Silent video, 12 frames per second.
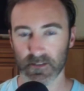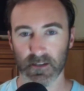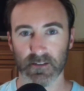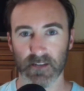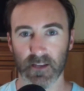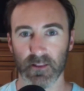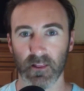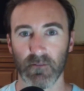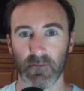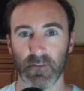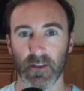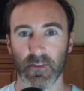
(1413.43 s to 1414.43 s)
It does. I
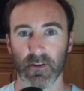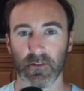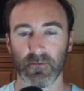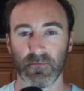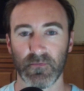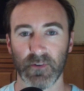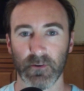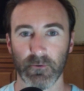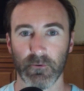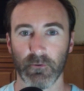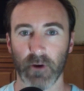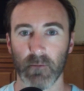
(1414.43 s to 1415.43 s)
love that you fear
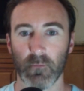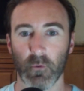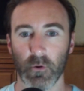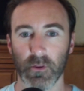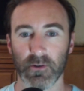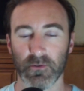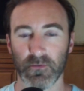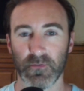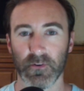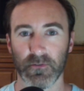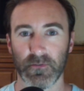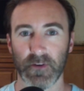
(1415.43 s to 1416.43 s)
regret more than you
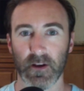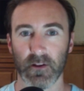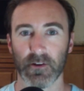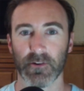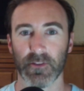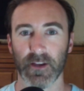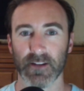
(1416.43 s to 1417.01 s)
fear failure.